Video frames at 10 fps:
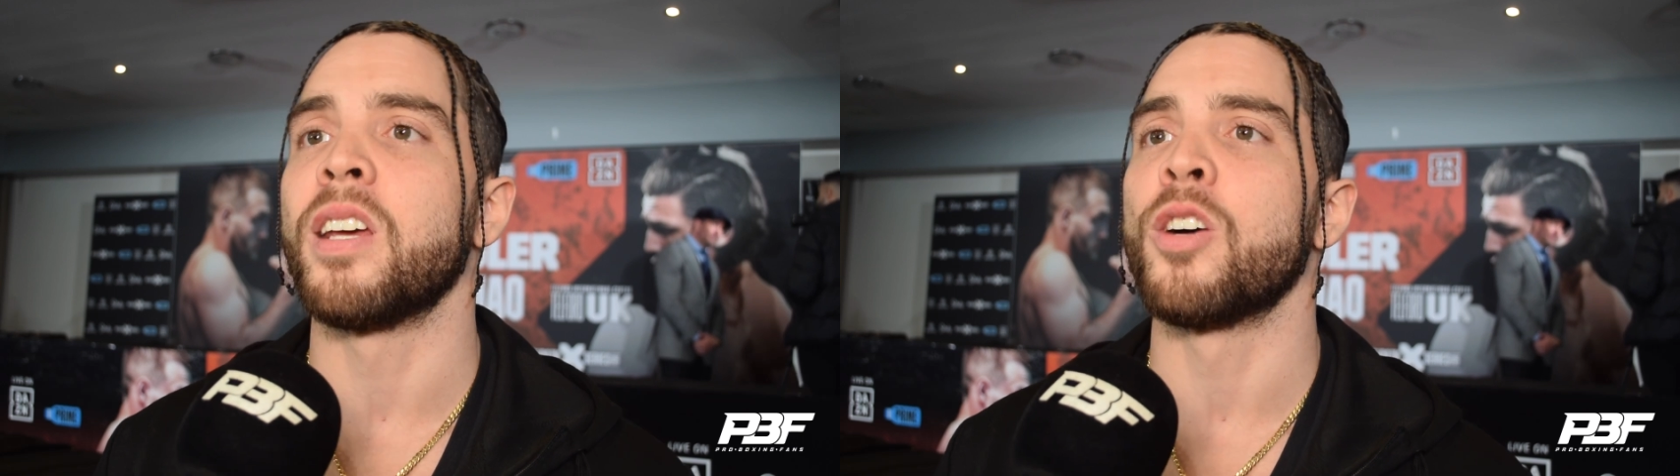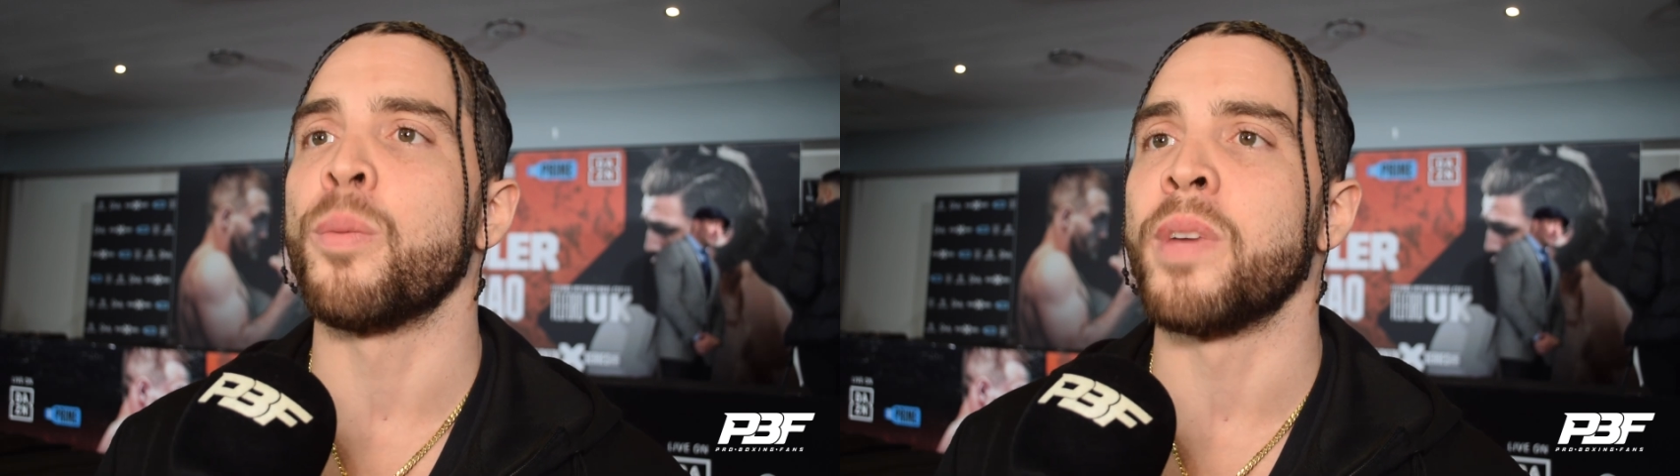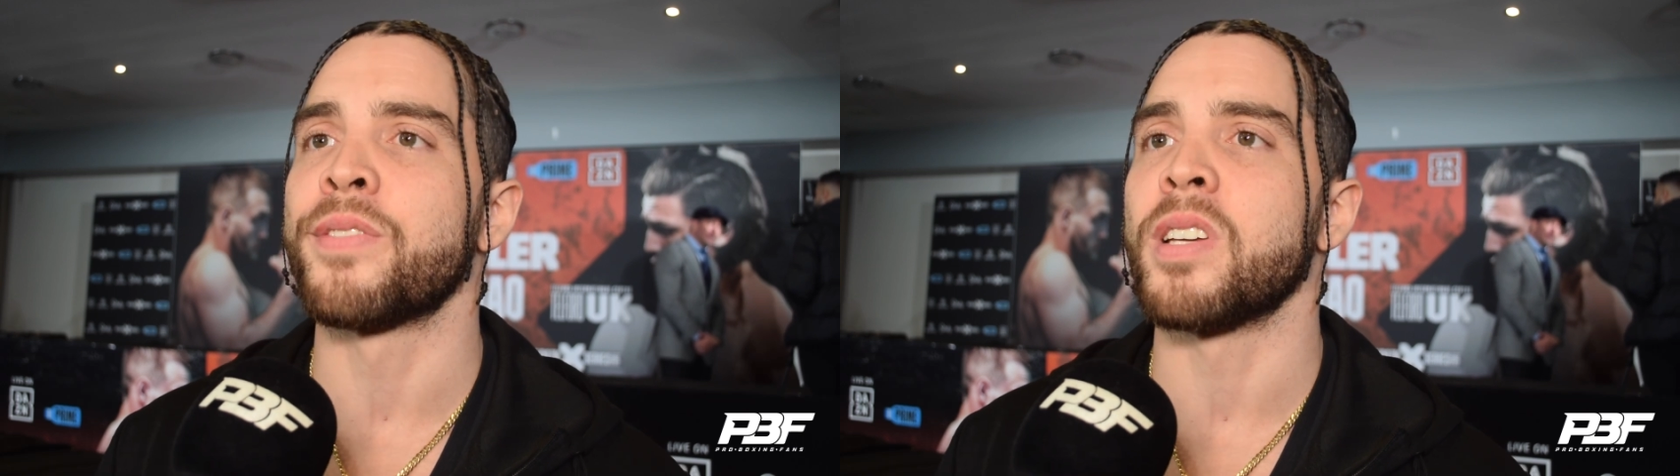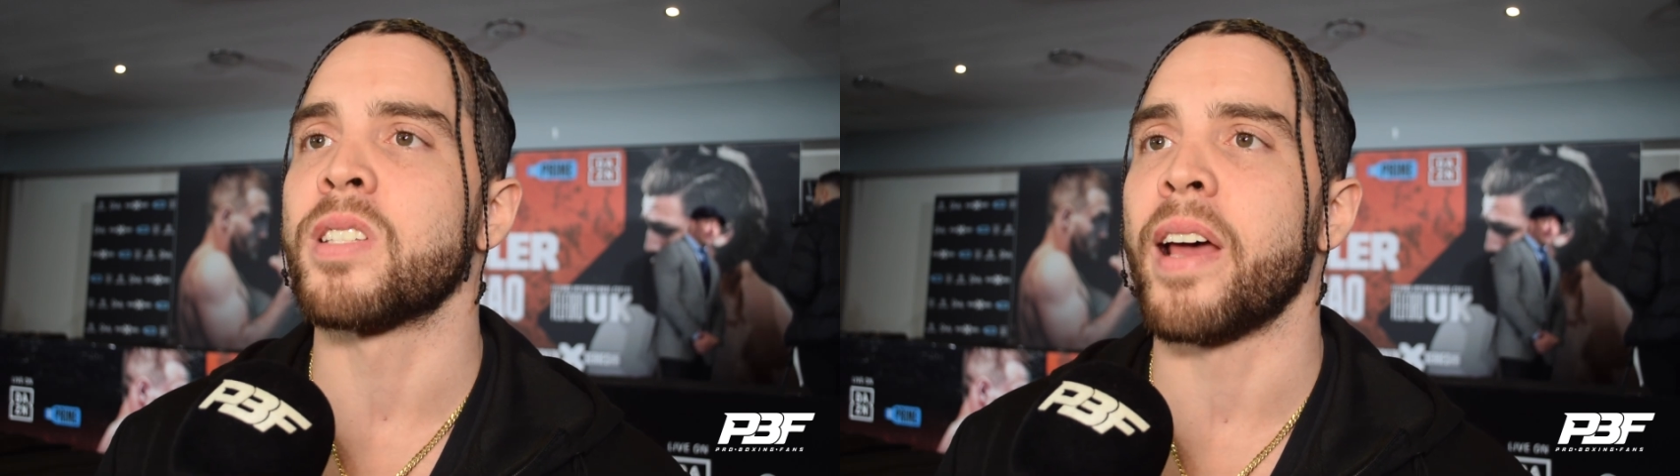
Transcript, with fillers: deal with Misfits